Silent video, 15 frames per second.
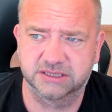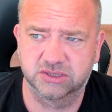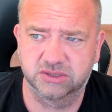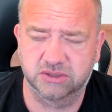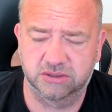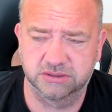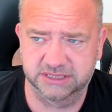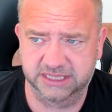
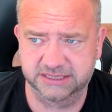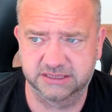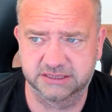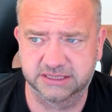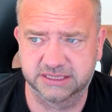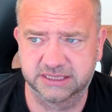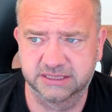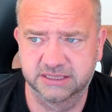on there
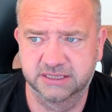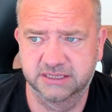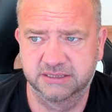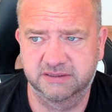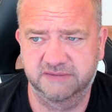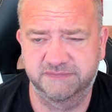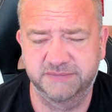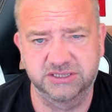today.
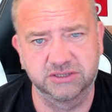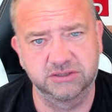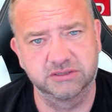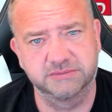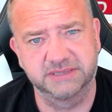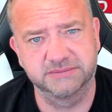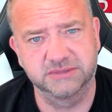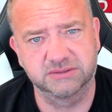I've mentioned it on
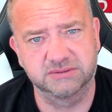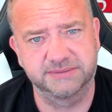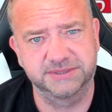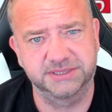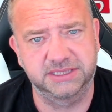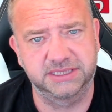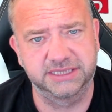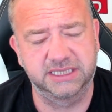the members
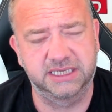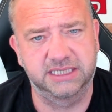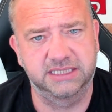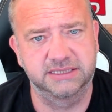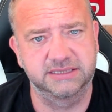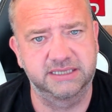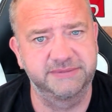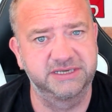website
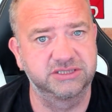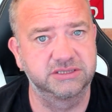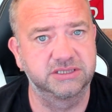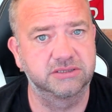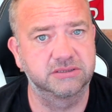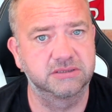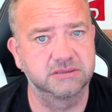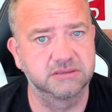and I mentioned
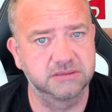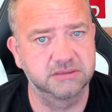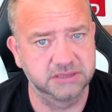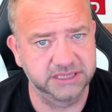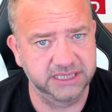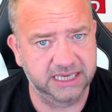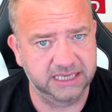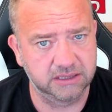it on
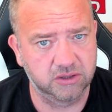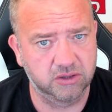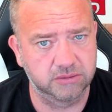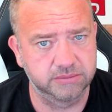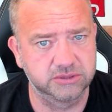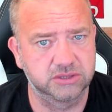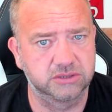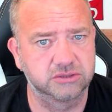the at
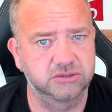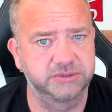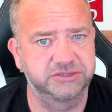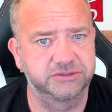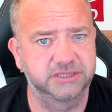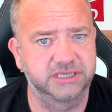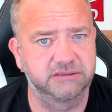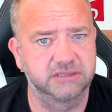KopTalk
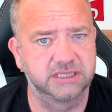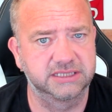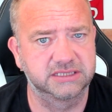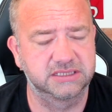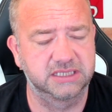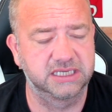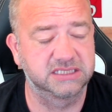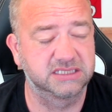Twitter account
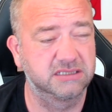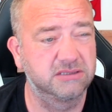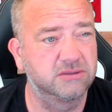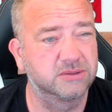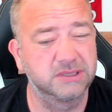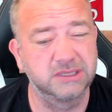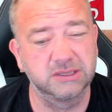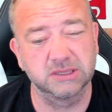last night. I said,
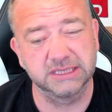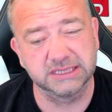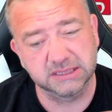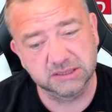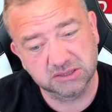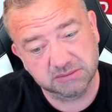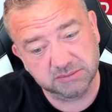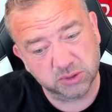look,
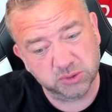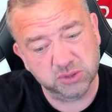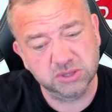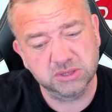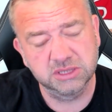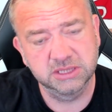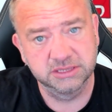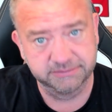listen,
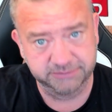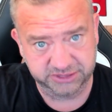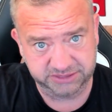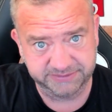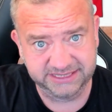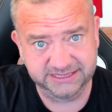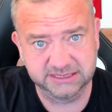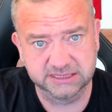tomorrow, which
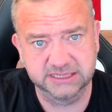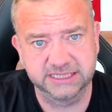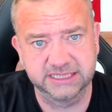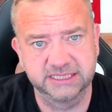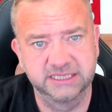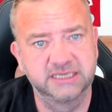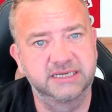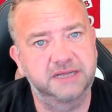means
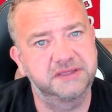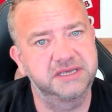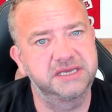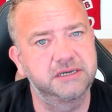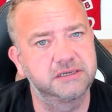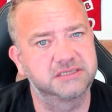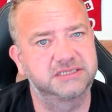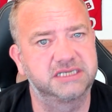today, I think
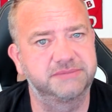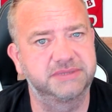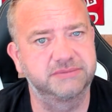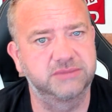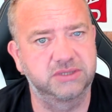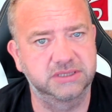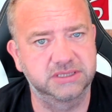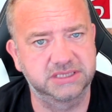you're going to see a bit
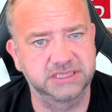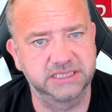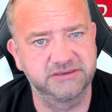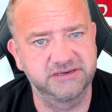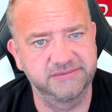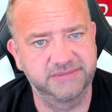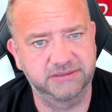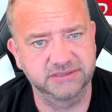more
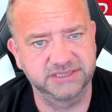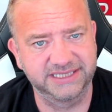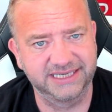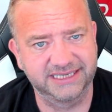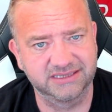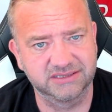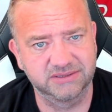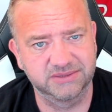hysteria about
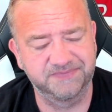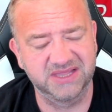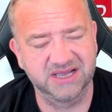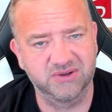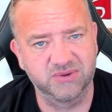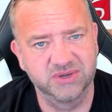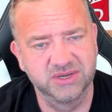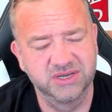Thiago.
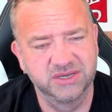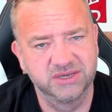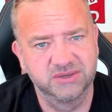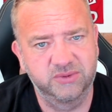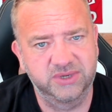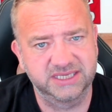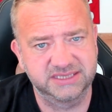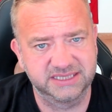Now,
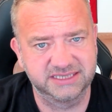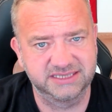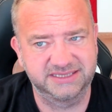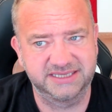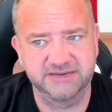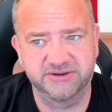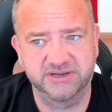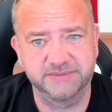when I say
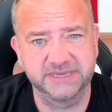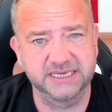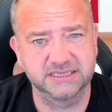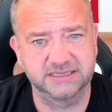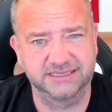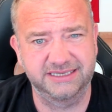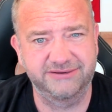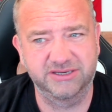hysteria, I mean
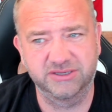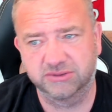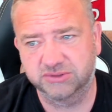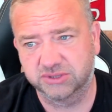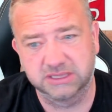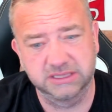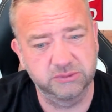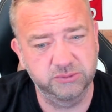hysteria, not
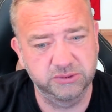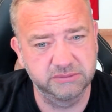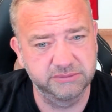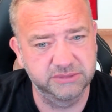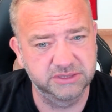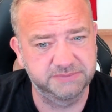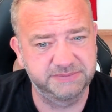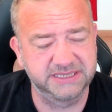just little
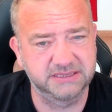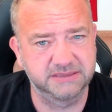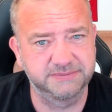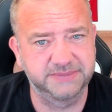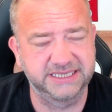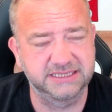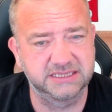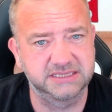rumours, bits and
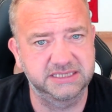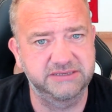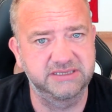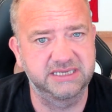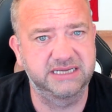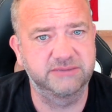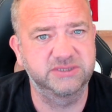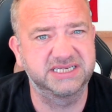pieces here
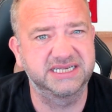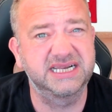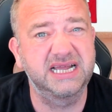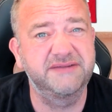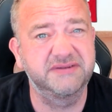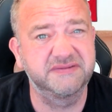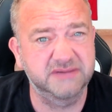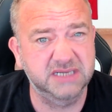and there. We see that
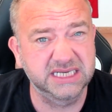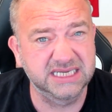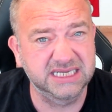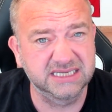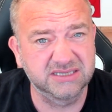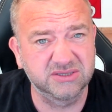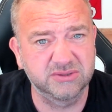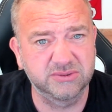every fucking
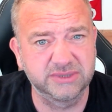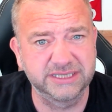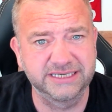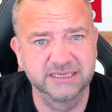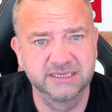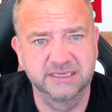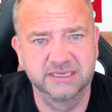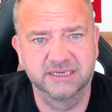day, don't we?
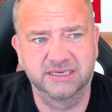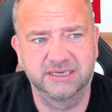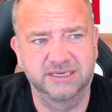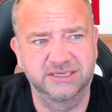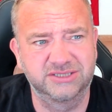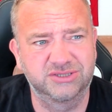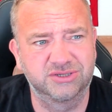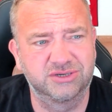
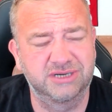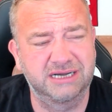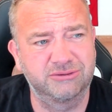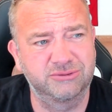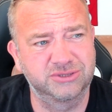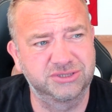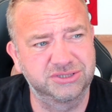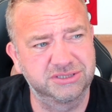So I
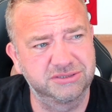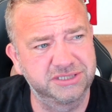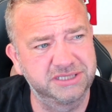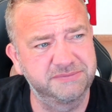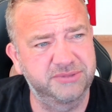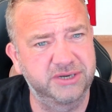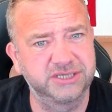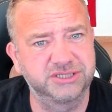was just under the
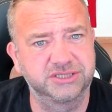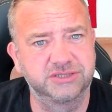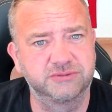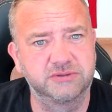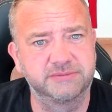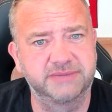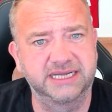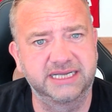impression that
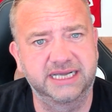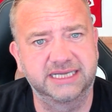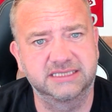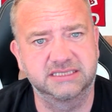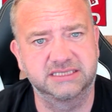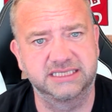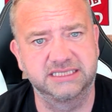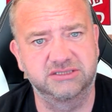we might get
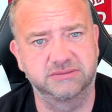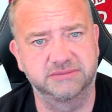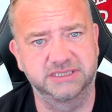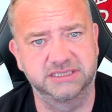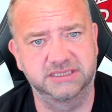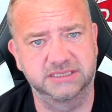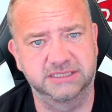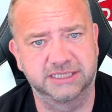to see
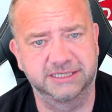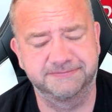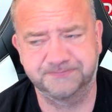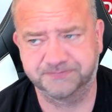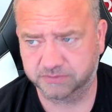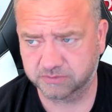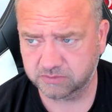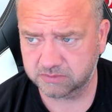something today.
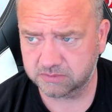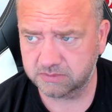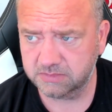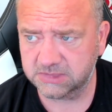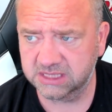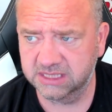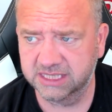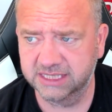
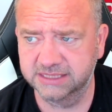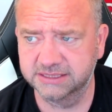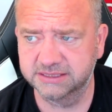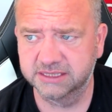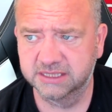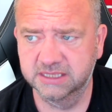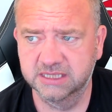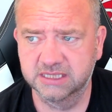And
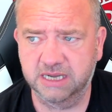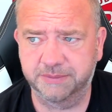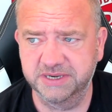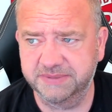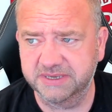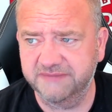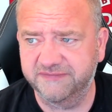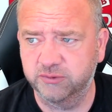I'm in a
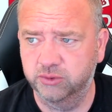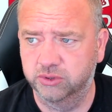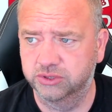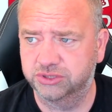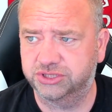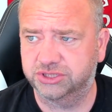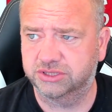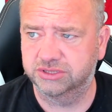bit of a
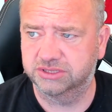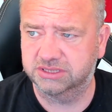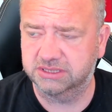rush because